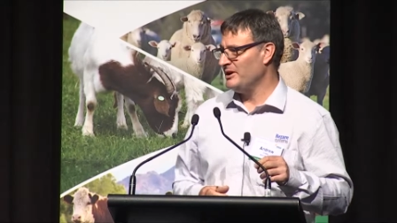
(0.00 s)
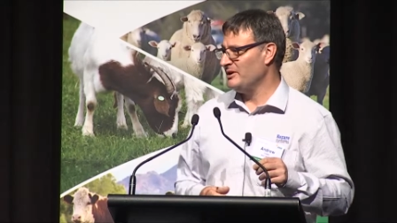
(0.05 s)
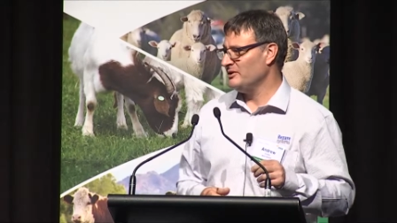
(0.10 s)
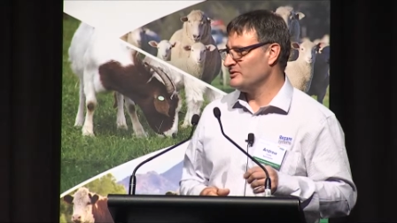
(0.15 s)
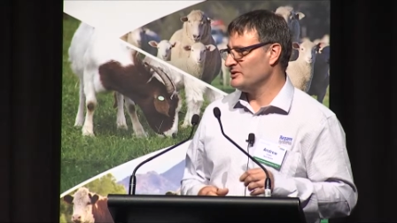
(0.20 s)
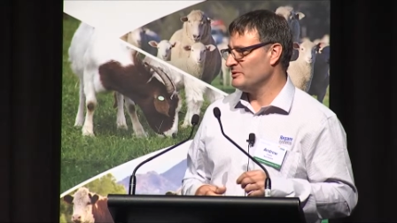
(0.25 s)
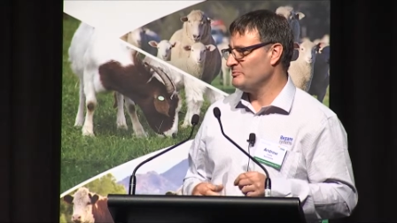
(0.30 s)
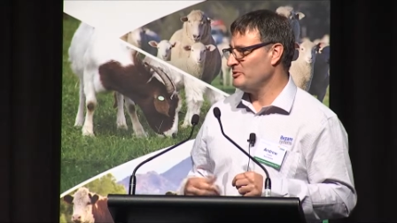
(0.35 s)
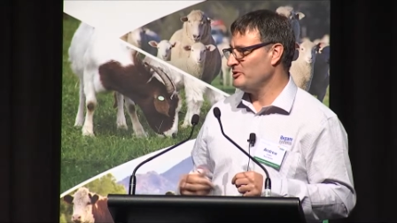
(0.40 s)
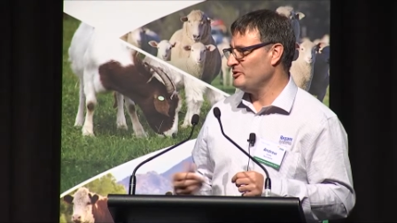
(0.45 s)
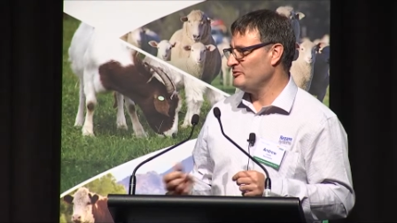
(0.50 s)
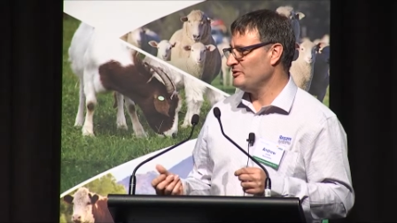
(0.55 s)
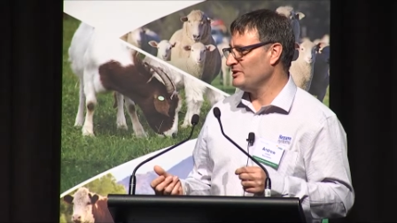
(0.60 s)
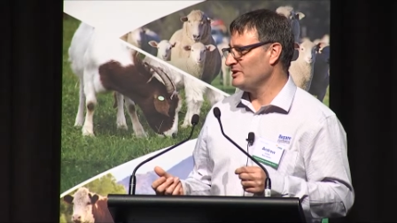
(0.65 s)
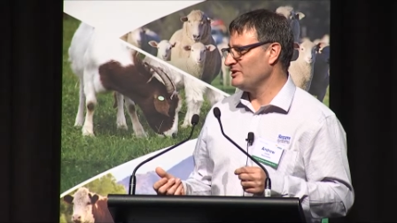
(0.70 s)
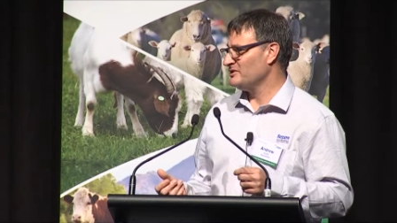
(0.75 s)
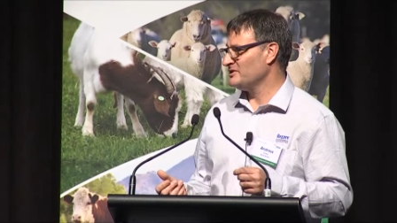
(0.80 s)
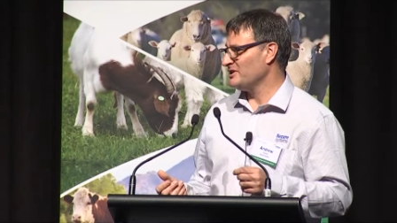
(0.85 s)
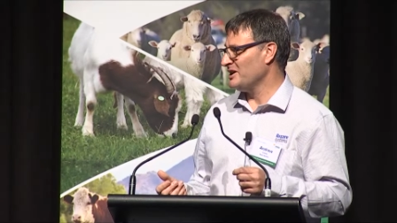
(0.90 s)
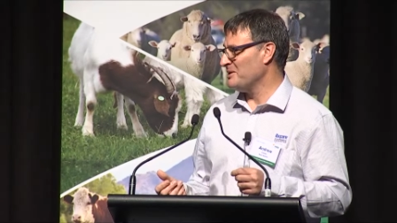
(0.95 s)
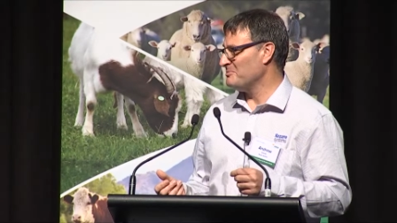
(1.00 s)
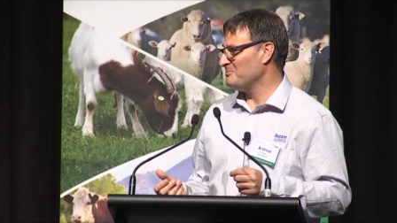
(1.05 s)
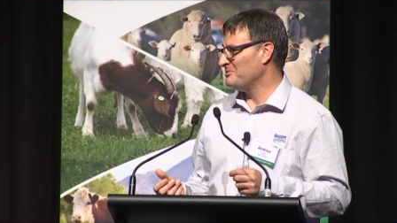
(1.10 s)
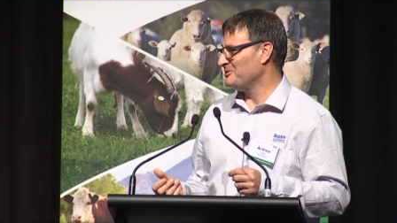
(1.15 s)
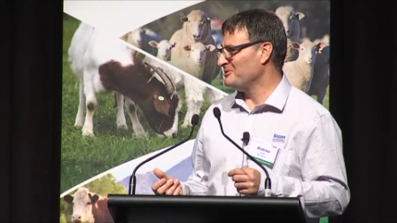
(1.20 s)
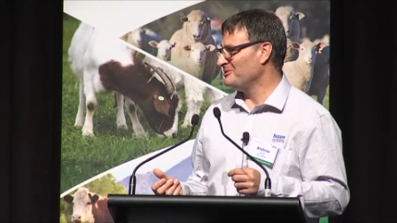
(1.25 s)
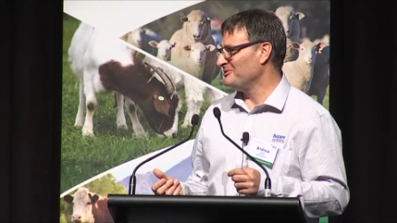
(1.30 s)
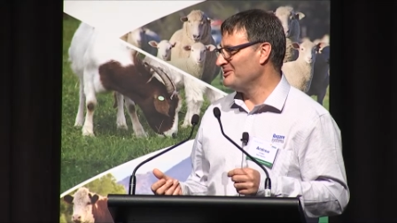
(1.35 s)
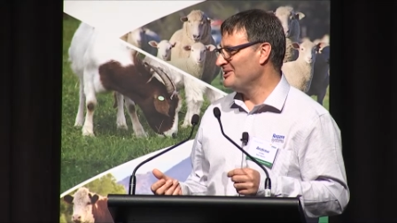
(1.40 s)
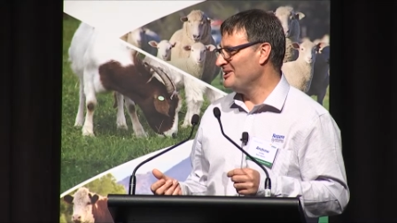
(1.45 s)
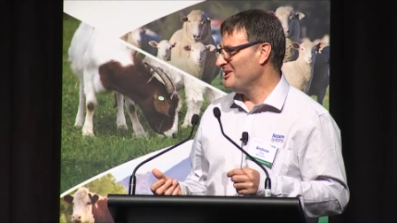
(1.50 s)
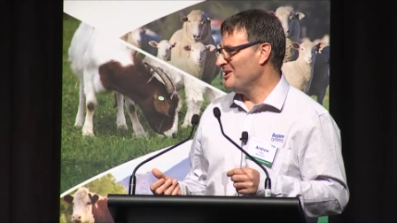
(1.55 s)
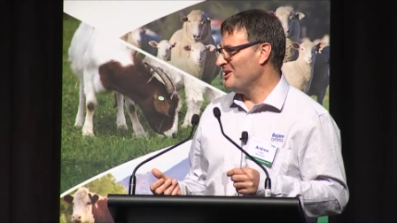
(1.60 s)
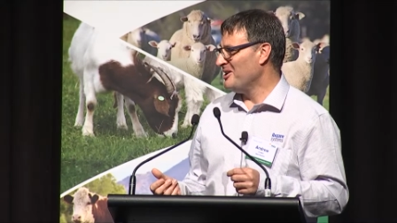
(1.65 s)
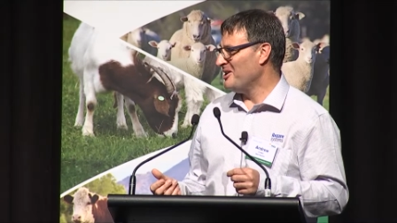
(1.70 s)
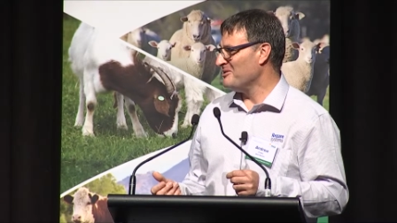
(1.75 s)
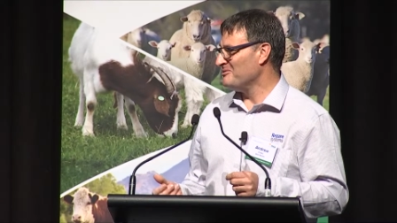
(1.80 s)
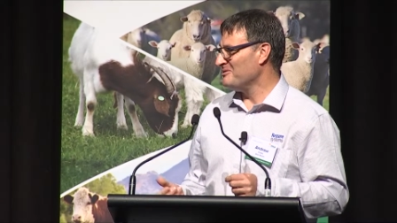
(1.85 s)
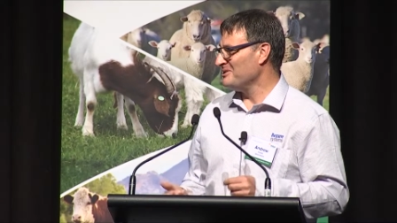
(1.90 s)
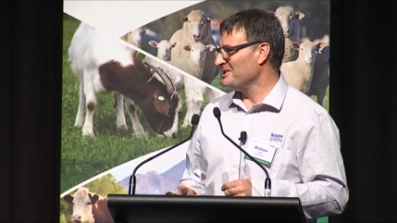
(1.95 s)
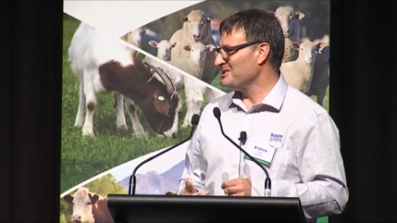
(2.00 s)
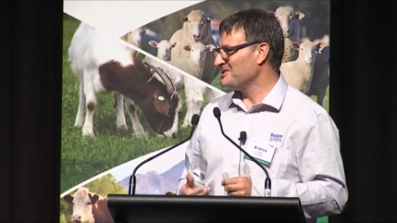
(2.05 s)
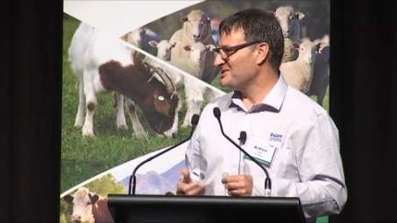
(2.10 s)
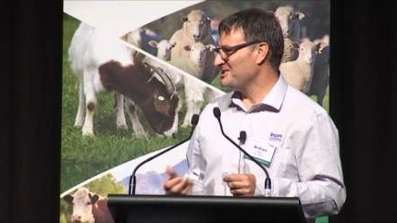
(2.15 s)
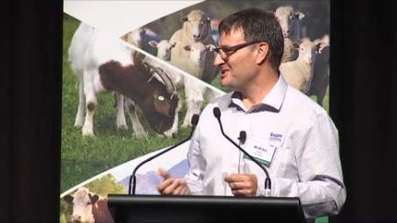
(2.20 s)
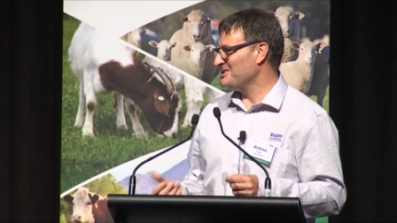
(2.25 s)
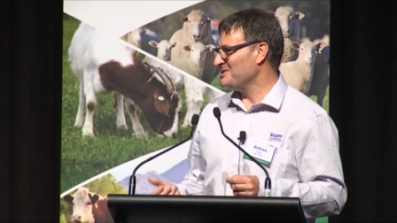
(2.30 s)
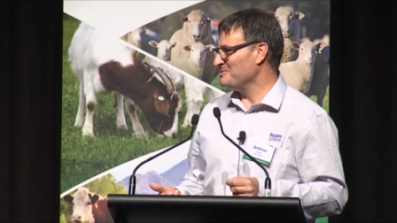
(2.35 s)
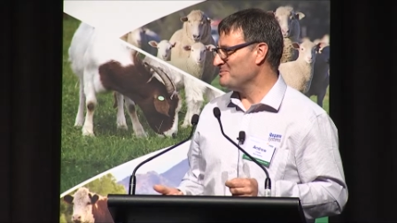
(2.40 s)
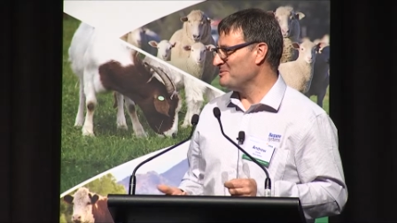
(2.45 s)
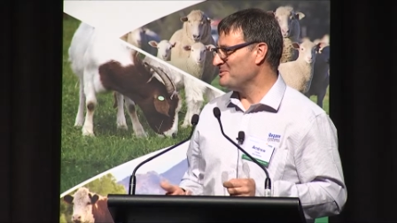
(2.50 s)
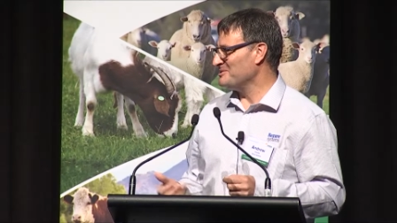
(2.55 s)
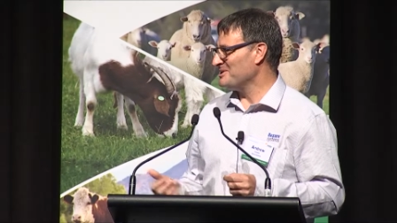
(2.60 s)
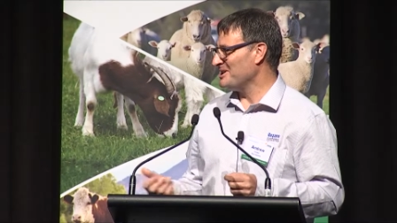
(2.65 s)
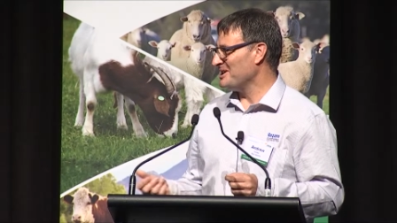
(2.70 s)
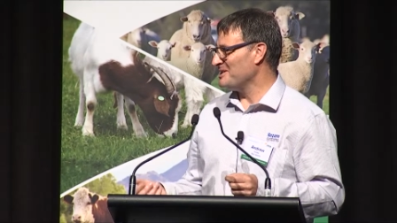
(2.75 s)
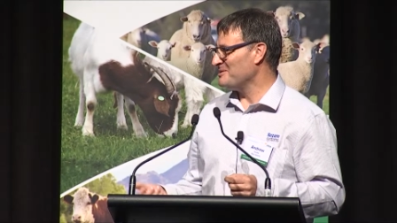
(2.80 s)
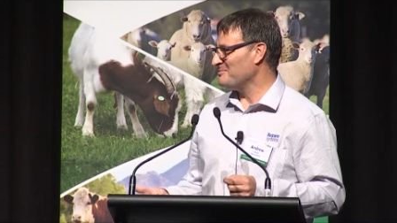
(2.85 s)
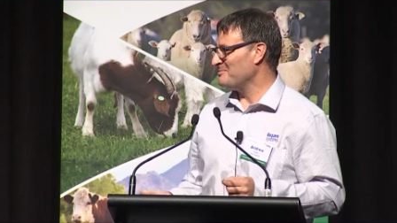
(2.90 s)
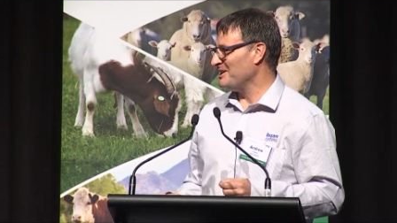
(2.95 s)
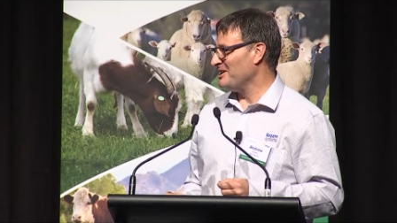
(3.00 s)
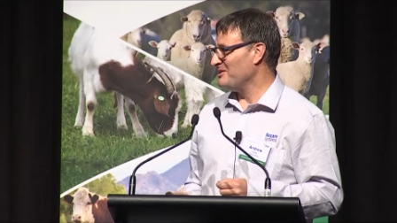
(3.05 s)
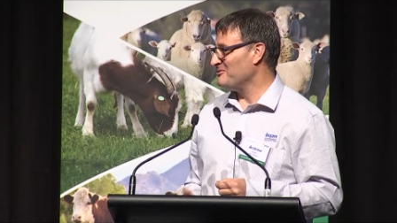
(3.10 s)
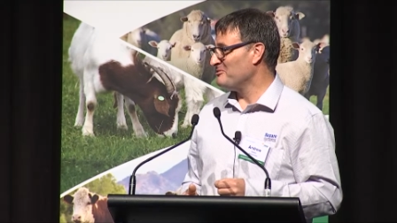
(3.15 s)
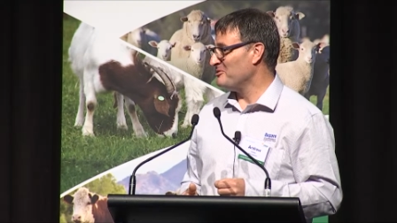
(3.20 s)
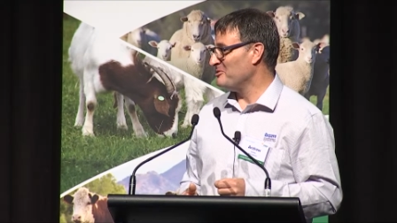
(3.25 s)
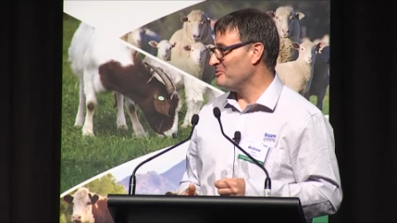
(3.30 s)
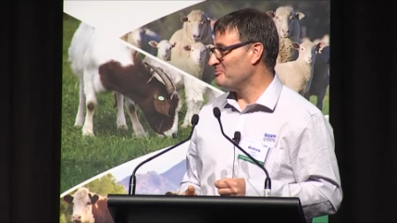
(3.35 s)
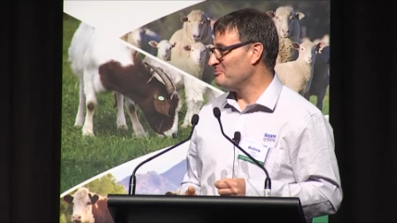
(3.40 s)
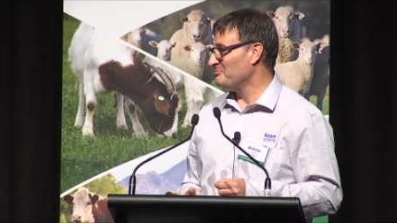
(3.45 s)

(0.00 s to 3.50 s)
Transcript: as a perfect example of an accessible data platform.